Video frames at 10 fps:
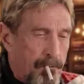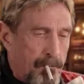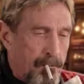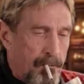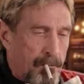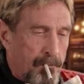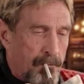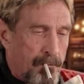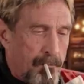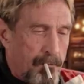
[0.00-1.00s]

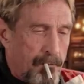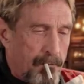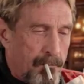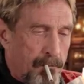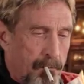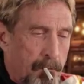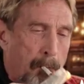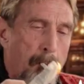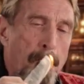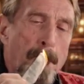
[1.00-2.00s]

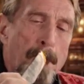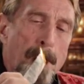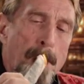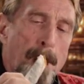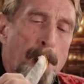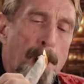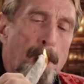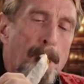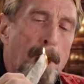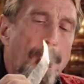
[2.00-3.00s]

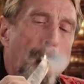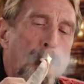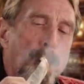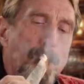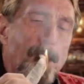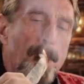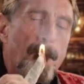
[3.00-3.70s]
Nobody speaks.